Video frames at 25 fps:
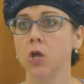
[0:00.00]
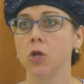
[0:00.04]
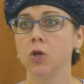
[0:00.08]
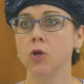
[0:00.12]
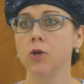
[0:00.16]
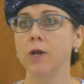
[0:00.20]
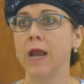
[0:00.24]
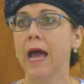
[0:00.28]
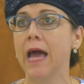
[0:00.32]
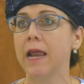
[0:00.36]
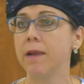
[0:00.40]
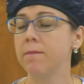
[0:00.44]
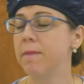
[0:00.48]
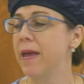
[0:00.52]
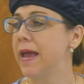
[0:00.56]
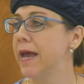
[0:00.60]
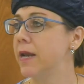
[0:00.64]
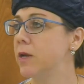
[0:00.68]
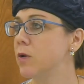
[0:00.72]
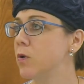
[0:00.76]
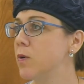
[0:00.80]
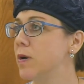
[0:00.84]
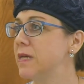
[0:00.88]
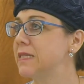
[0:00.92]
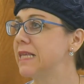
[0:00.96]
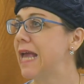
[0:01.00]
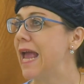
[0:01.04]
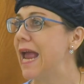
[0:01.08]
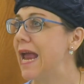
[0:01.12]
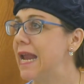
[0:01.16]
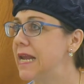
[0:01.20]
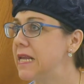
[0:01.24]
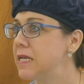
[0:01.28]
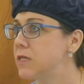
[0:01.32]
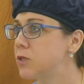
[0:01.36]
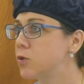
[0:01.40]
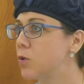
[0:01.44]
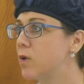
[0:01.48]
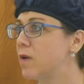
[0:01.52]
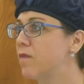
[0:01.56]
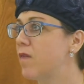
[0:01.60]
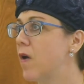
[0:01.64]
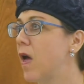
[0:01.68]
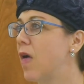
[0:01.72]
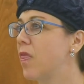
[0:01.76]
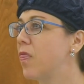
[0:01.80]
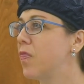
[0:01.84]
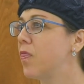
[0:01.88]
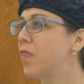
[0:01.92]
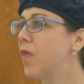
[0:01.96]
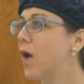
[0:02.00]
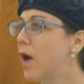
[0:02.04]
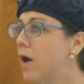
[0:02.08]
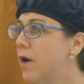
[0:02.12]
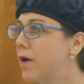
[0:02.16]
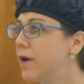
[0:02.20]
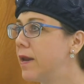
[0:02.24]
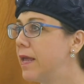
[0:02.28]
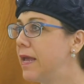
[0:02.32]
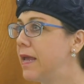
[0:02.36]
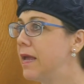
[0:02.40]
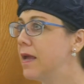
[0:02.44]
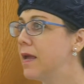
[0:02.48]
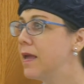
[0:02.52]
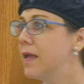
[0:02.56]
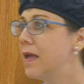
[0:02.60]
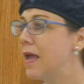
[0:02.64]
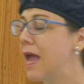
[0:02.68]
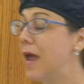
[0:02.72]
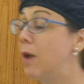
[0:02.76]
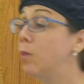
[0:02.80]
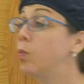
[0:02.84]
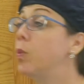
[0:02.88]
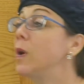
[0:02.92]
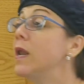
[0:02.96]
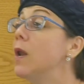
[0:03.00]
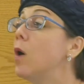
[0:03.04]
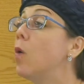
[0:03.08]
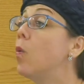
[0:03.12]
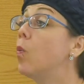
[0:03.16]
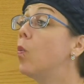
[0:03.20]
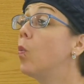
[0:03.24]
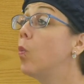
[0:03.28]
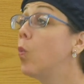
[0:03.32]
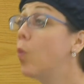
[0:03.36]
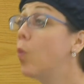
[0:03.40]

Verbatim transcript: You're not a man who has any sort of authority, and we don't